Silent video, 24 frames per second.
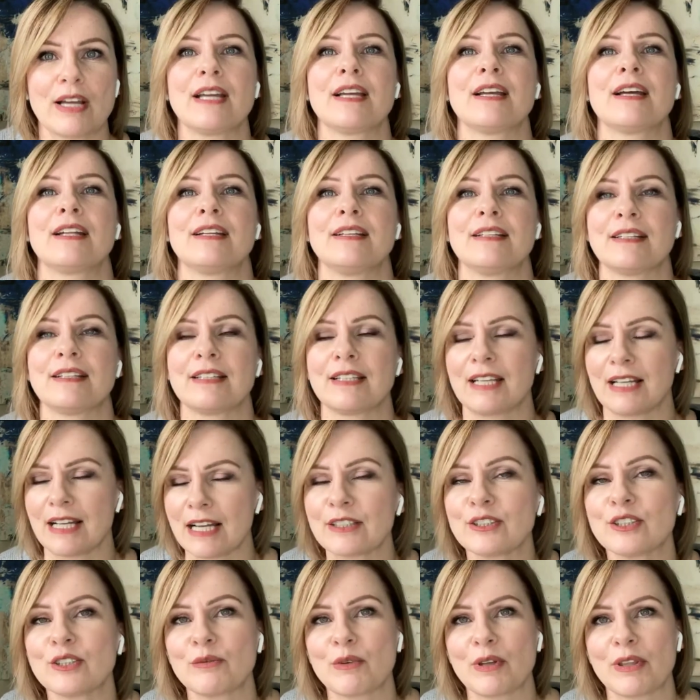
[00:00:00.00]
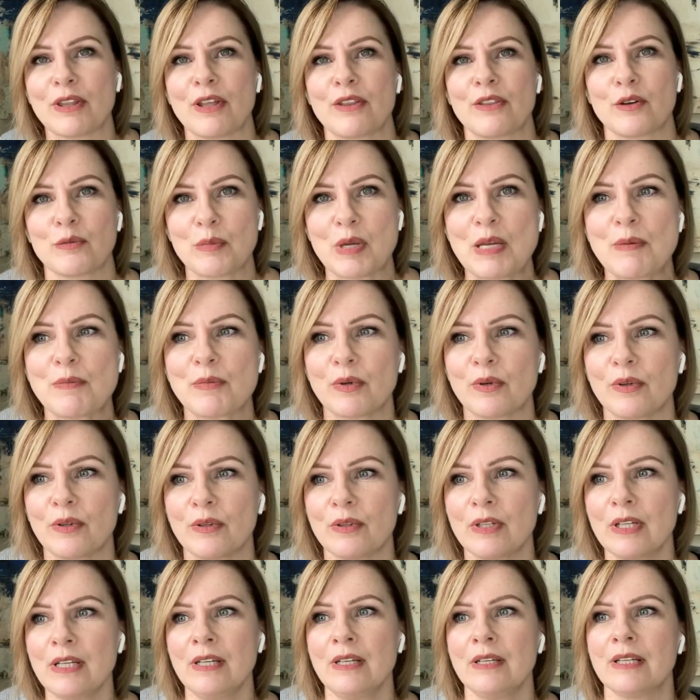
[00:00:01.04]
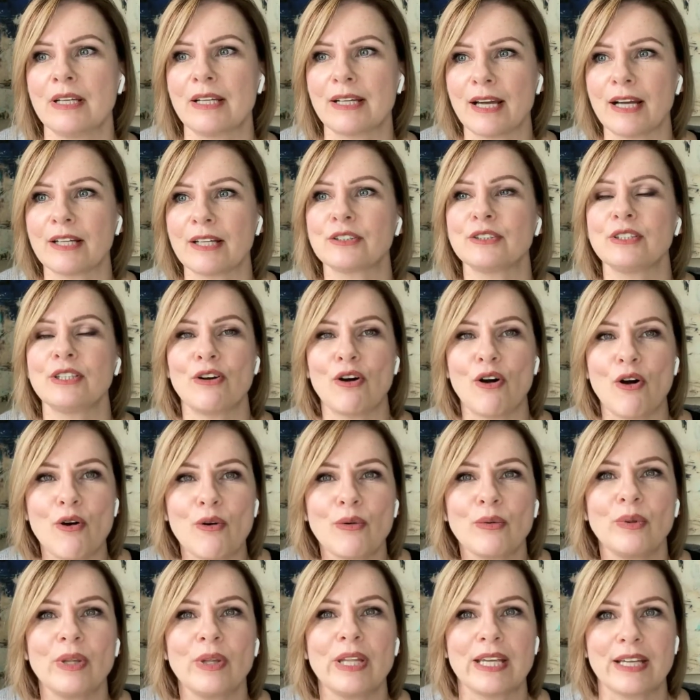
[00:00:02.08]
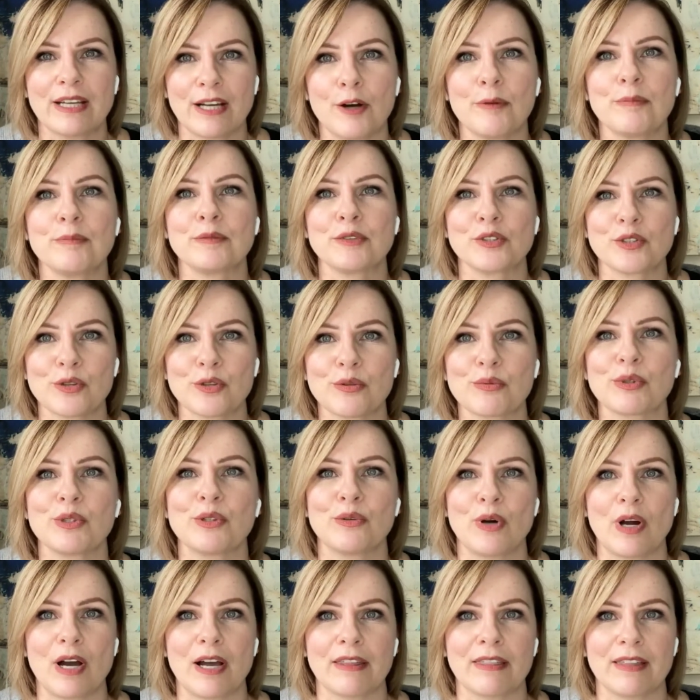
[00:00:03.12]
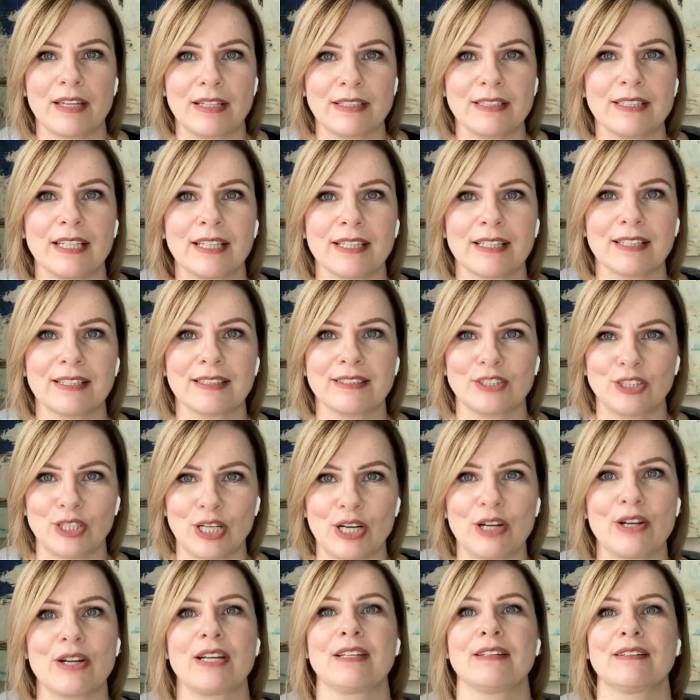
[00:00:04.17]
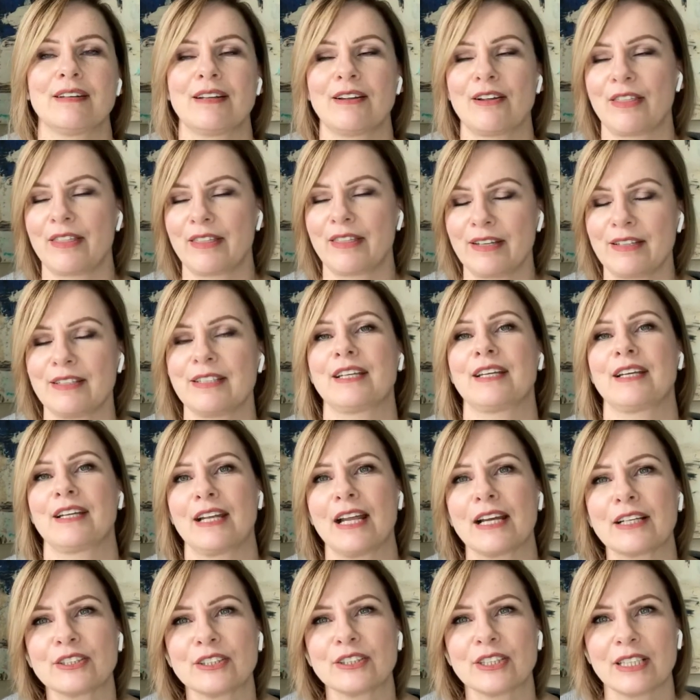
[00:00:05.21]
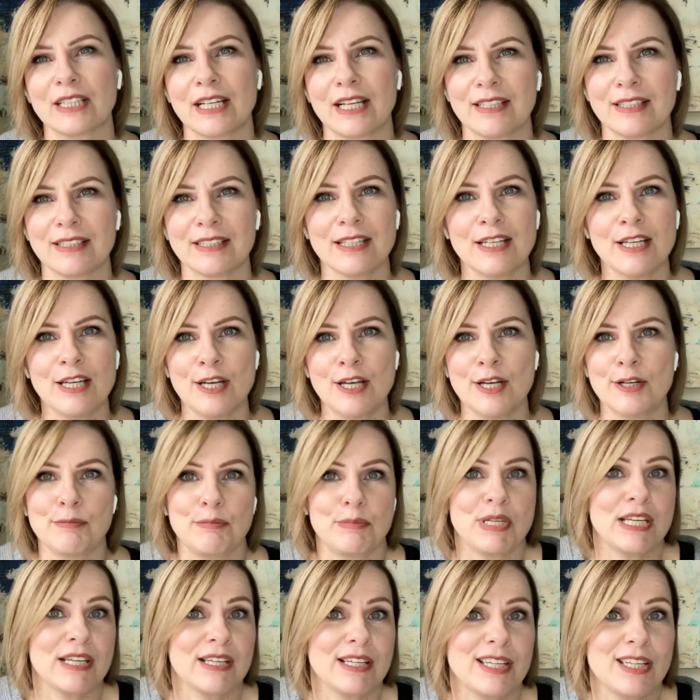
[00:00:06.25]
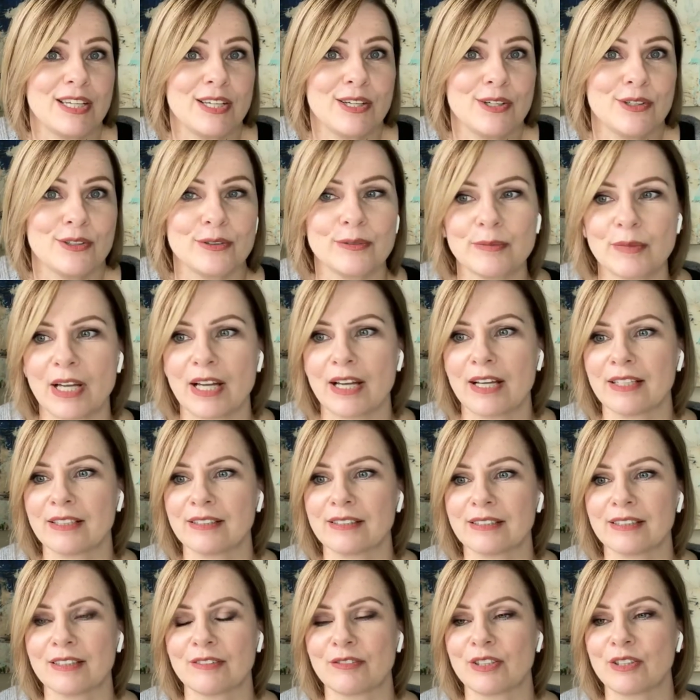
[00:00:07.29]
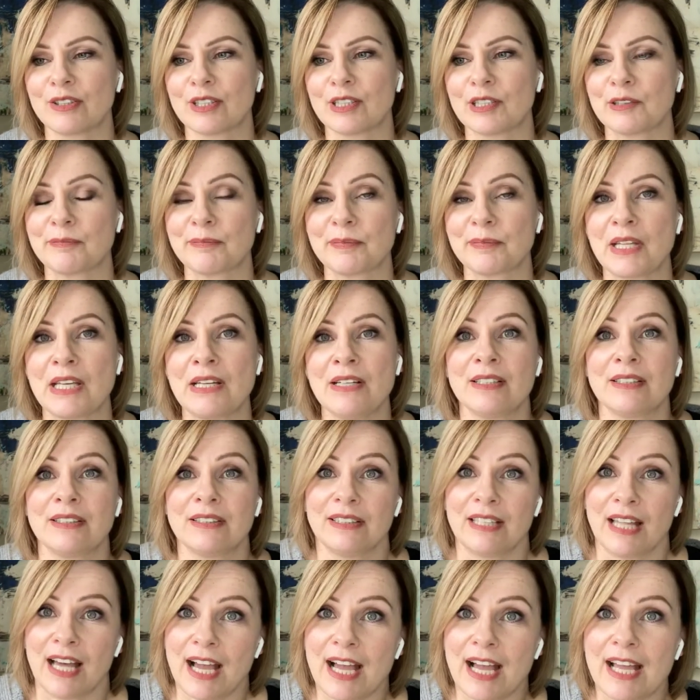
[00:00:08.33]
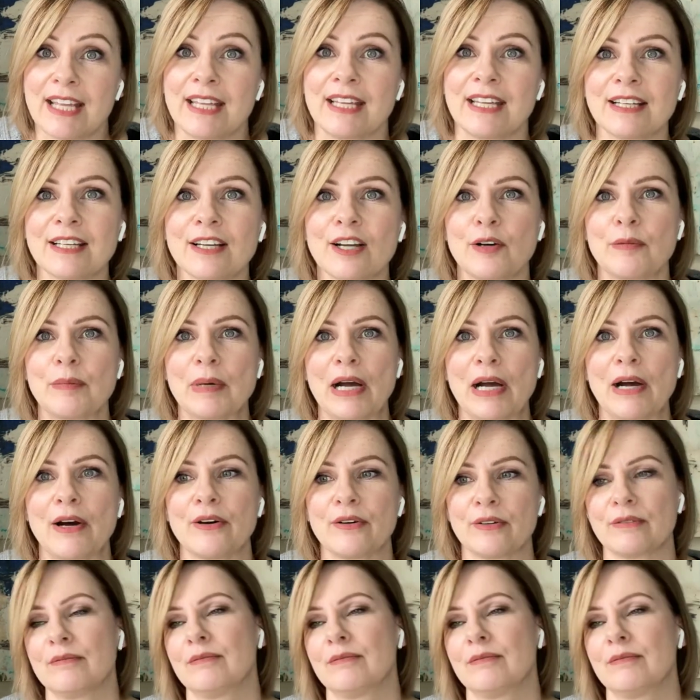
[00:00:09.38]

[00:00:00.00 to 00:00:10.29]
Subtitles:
and connection with other people, it actually only comes through authentic sharing, authentic connection, and being you. And if you're lying about